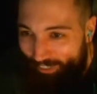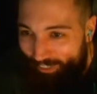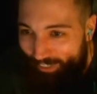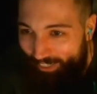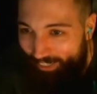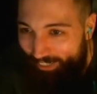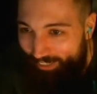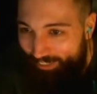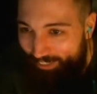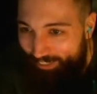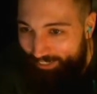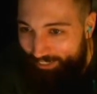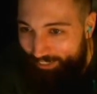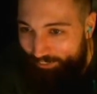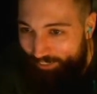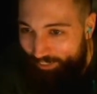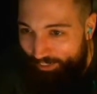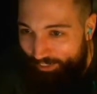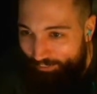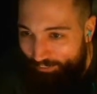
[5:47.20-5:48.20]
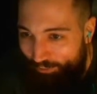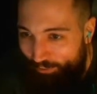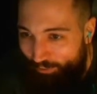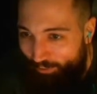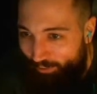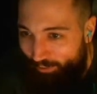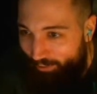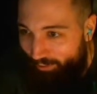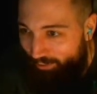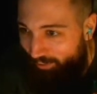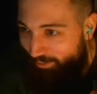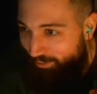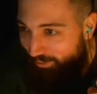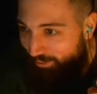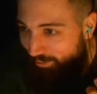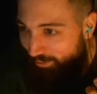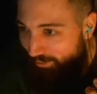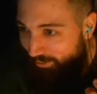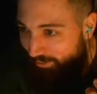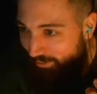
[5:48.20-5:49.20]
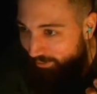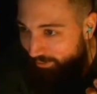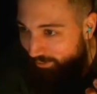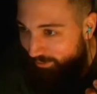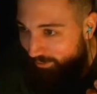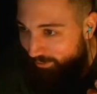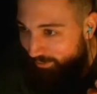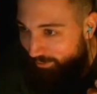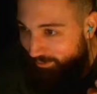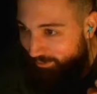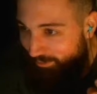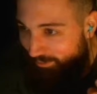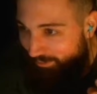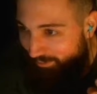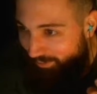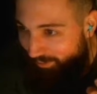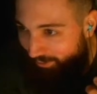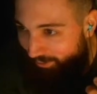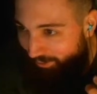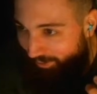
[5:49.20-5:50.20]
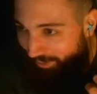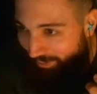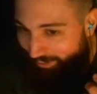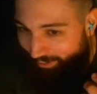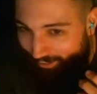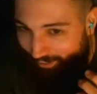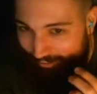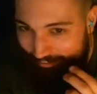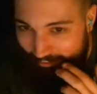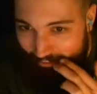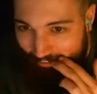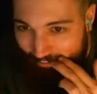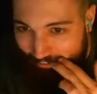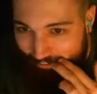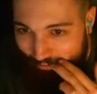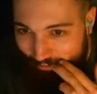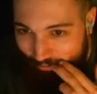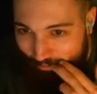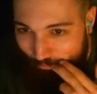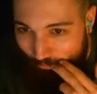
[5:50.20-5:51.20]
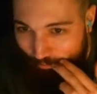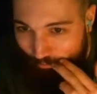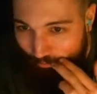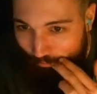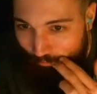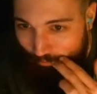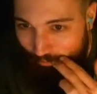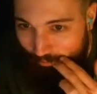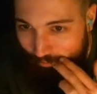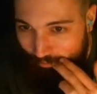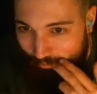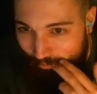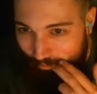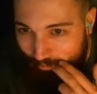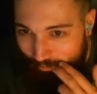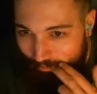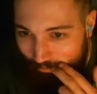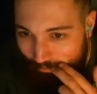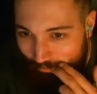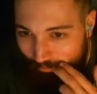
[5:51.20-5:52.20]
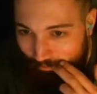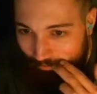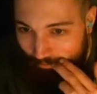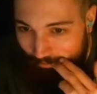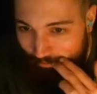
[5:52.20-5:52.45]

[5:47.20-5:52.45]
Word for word: kind of hands do you have? Does he have little? Uh... Oh, uh, a little, and then we'll give him like a little.